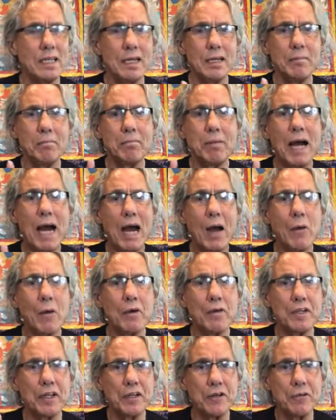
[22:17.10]

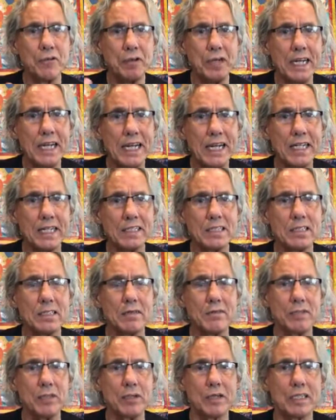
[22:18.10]
empower the uniqueness
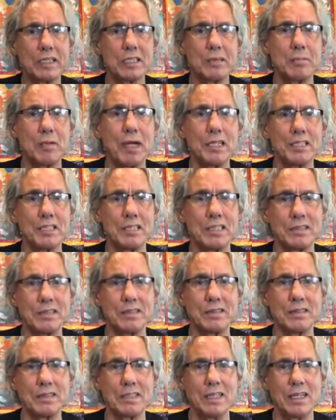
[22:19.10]
of your expression.
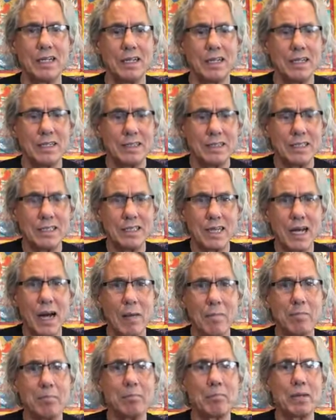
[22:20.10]

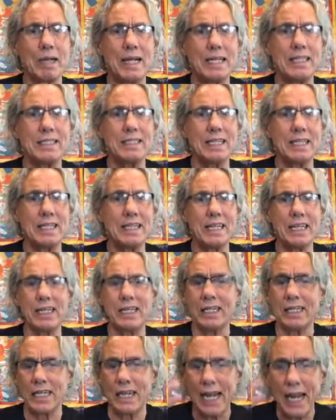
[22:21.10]
Stop blending
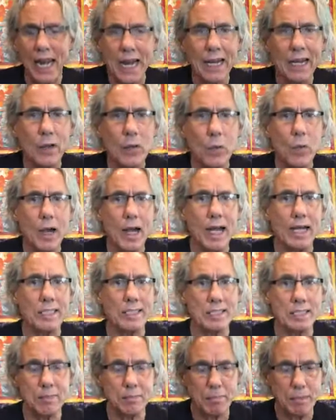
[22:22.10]
in any way.
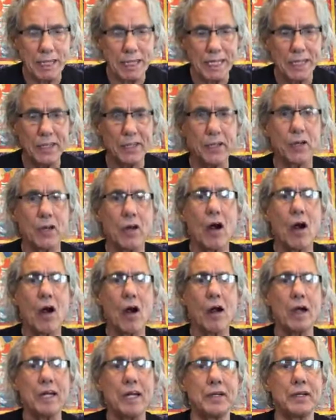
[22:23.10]
Speak your
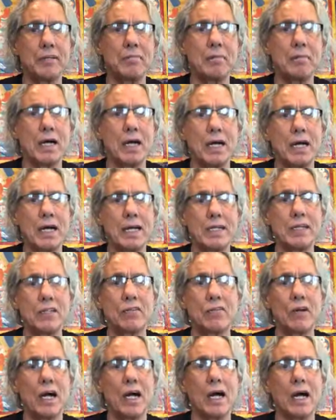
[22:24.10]
heart, your mind,
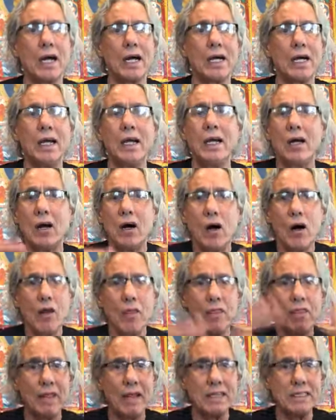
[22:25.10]
cry,
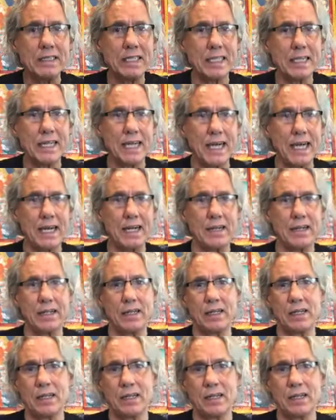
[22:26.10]
authenticate